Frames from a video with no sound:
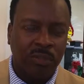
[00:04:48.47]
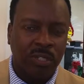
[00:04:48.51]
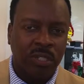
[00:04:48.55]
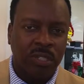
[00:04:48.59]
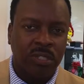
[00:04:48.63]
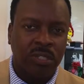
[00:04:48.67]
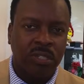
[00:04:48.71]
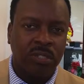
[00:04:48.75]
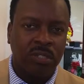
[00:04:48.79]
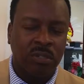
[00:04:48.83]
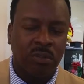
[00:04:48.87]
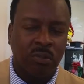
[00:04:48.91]

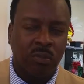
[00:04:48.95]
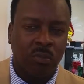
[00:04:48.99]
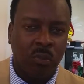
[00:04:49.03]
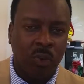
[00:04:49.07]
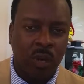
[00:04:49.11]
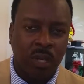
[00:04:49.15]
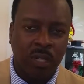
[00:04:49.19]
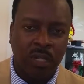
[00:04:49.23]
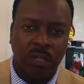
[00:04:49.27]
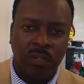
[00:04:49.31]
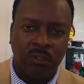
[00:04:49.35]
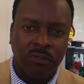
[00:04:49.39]
this is a
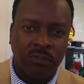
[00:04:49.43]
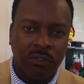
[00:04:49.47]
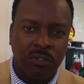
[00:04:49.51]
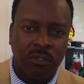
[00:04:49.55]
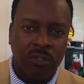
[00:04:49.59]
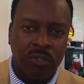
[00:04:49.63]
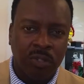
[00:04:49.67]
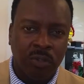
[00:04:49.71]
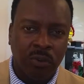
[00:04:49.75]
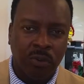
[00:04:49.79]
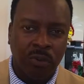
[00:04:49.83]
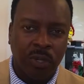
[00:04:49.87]
wonderful
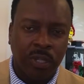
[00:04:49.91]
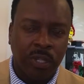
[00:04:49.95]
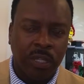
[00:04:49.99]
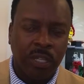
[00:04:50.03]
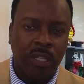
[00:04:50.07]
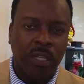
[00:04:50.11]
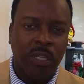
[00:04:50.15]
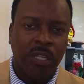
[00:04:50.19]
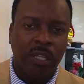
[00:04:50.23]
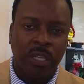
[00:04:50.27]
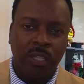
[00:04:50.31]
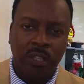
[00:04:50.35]
story
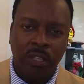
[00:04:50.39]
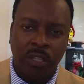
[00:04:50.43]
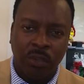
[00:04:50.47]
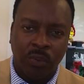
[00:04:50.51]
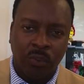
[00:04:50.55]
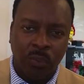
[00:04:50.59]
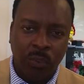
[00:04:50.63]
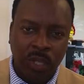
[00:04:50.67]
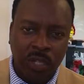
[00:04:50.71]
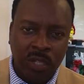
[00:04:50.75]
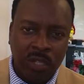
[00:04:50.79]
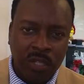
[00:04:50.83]
that
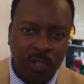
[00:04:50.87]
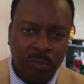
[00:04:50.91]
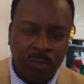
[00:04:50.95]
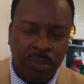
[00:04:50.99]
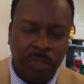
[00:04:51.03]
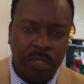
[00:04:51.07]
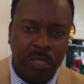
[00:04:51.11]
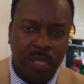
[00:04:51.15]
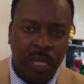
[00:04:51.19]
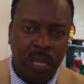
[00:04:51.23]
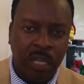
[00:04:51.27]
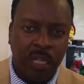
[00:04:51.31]
we should be
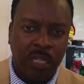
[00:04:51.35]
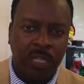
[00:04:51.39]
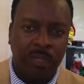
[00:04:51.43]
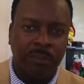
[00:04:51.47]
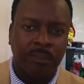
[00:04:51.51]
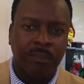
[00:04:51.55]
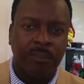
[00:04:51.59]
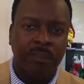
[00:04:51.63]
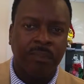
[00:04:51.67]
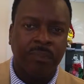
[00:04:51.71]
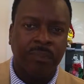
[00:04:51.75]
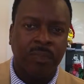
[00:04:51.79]
telling,